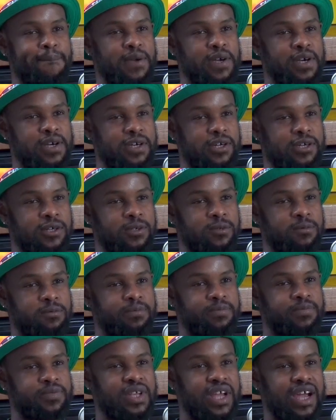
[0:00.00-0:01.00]

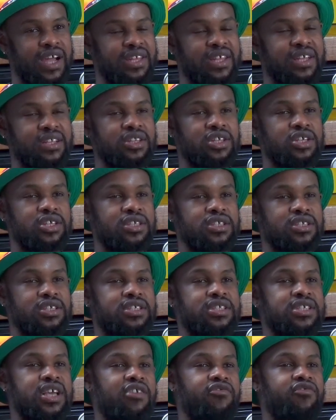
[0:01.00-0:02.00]
I think the
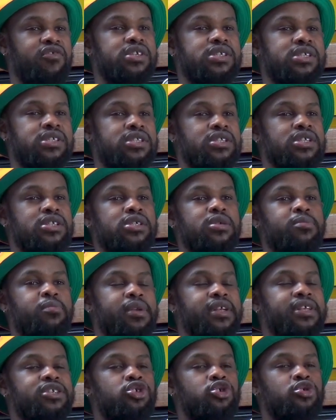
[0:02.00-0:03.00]
toughest
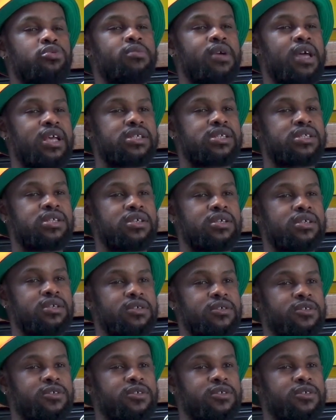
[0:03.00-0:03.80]
discipline to master,